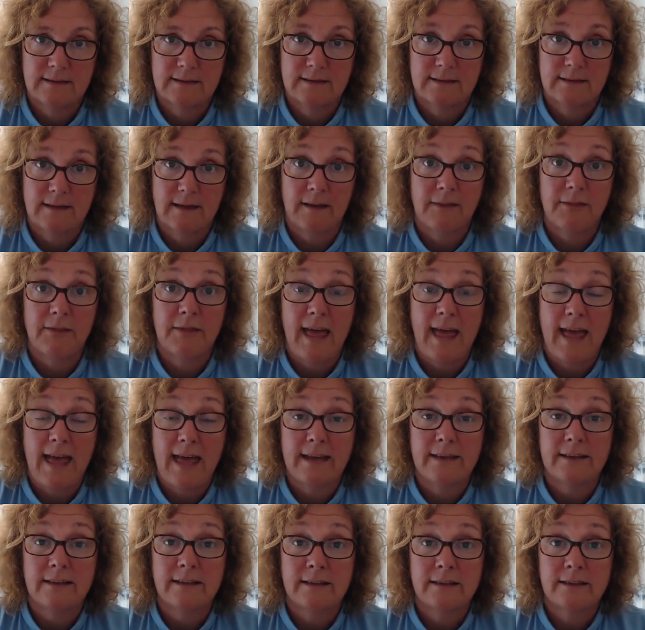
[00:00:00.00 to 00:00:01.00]
And
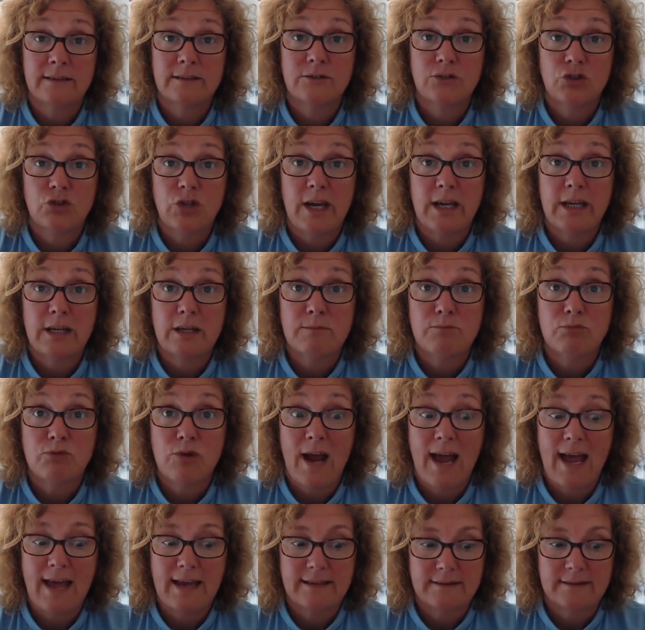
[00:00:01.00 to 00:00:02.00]
then Jacob
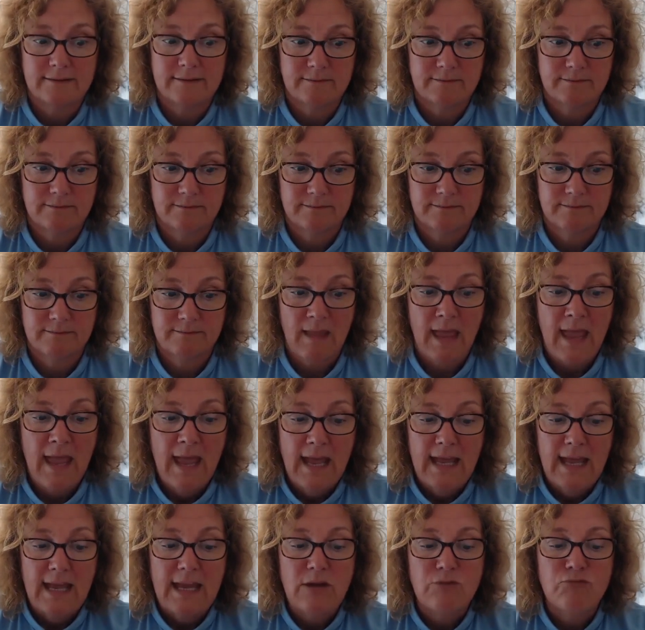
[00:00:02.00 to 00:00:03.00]
ran.
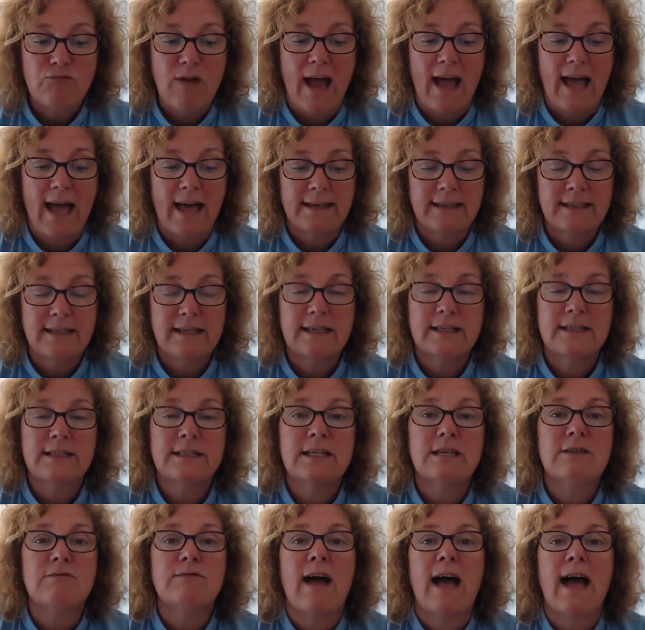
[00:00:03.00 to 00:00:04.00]
He ran and
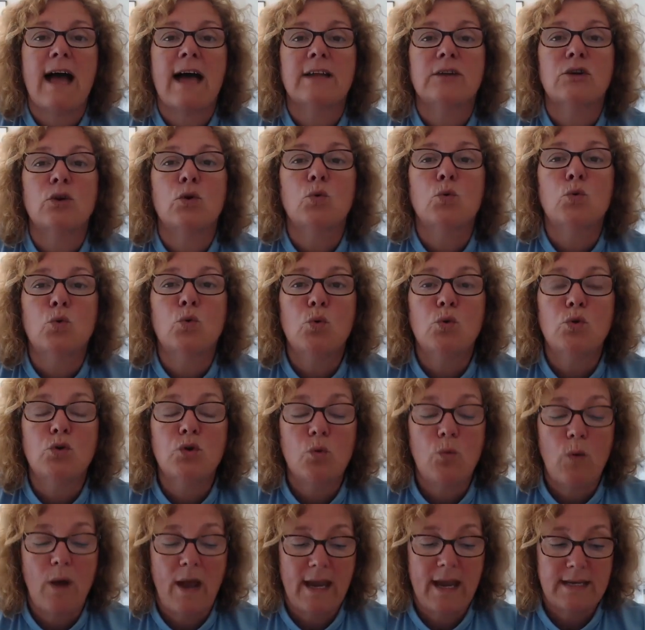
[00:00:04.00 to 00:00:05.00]
he ran all the
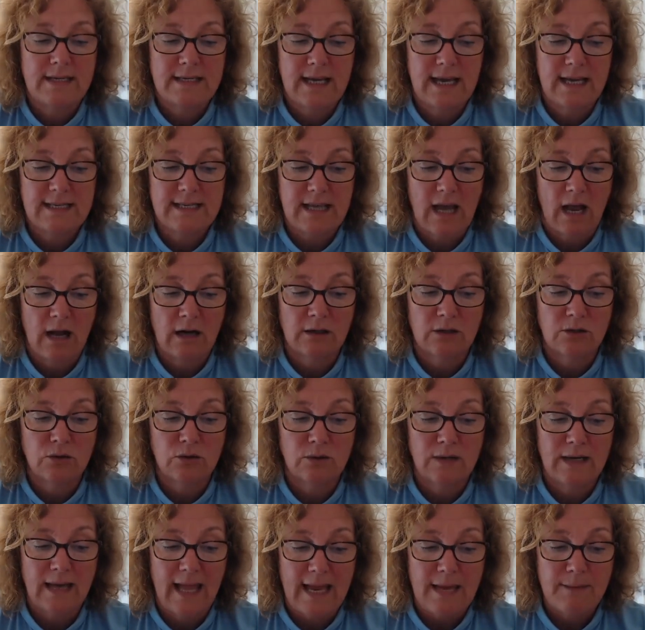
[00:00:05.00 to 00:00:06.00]
way to his
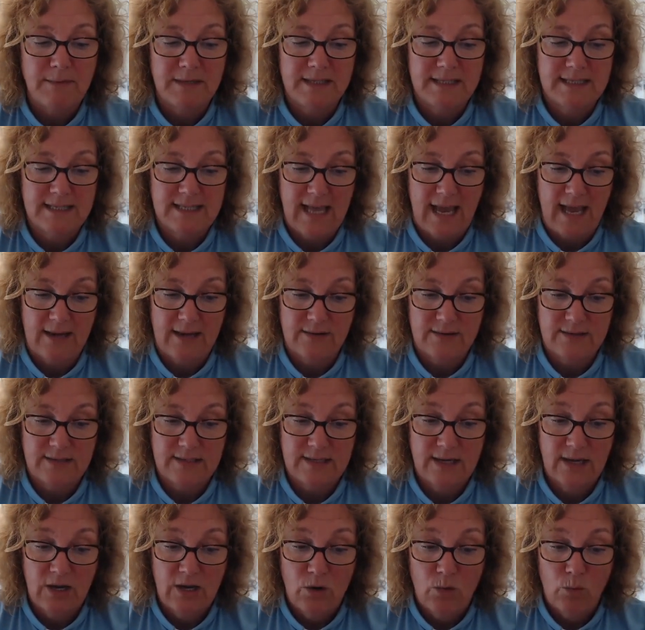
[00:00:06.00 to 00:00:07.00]
uncle Laban's
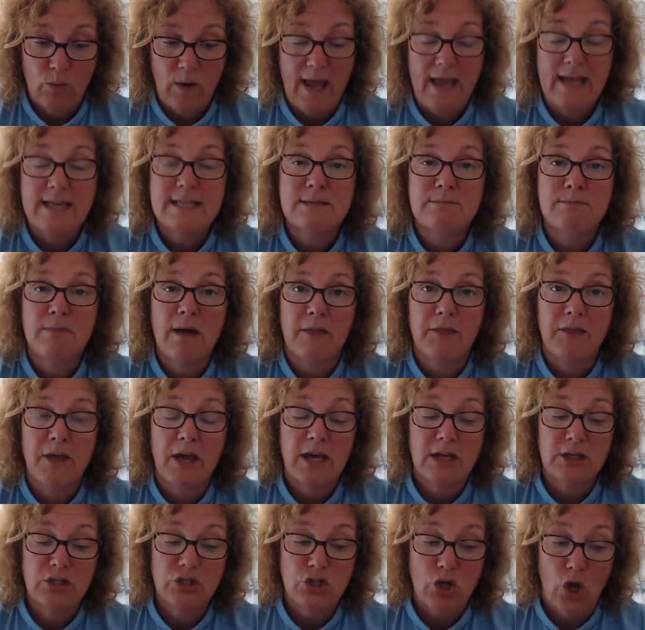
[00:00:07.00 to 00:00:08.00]
house, where his mother
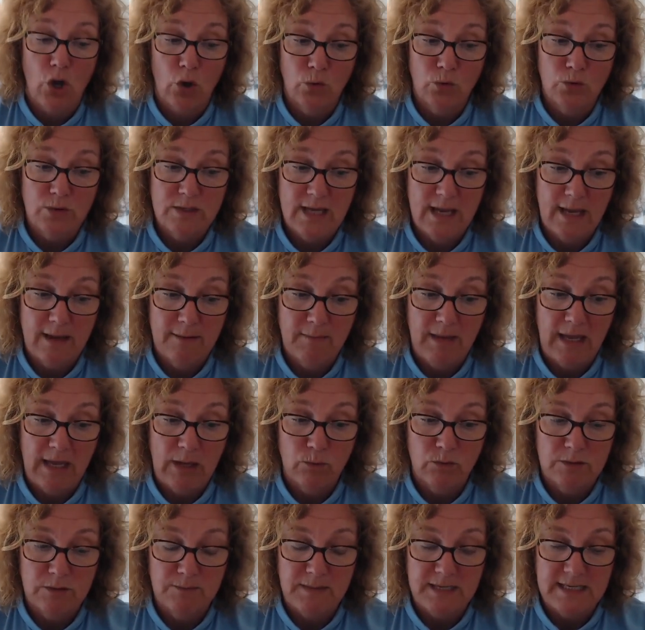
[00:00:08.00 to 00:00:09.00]
had told him he
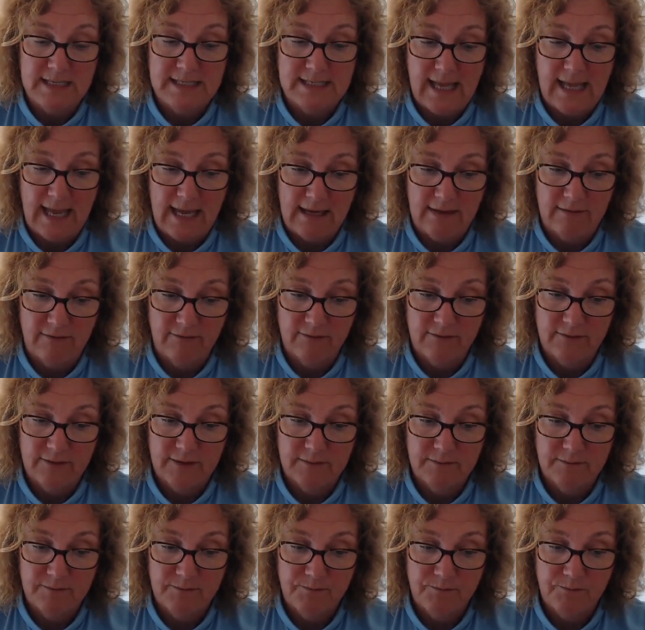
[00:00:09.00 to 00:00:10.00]
would be safe,
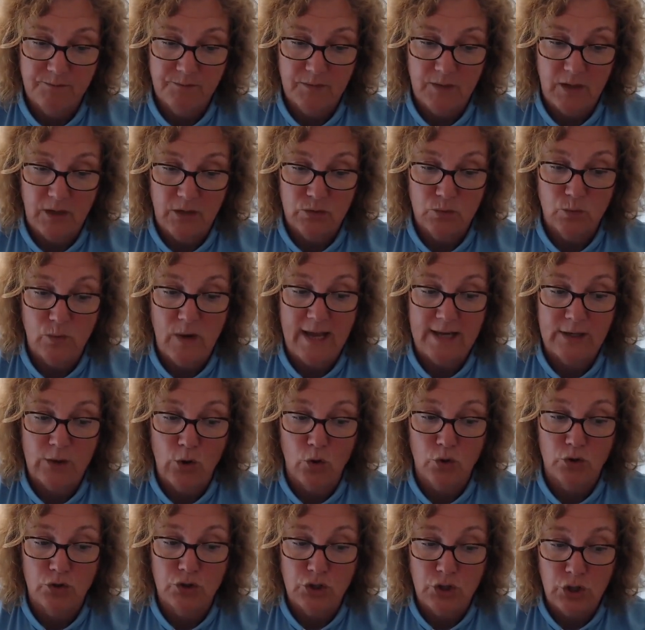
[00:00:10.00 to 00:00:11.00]
and where
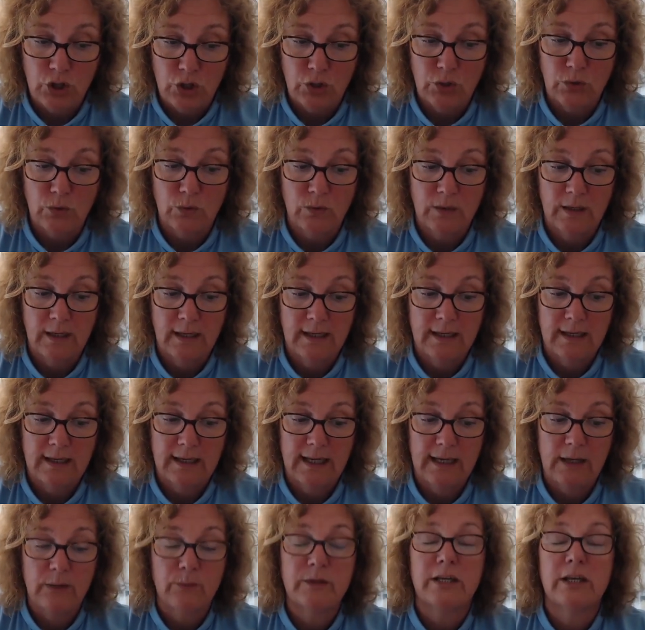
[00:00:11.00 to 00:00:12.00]
God knew
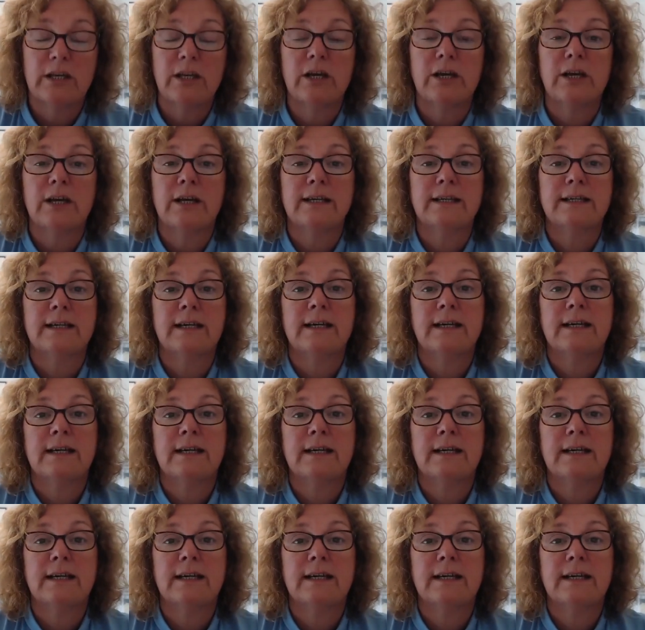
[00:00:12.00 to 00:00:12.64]
he would learn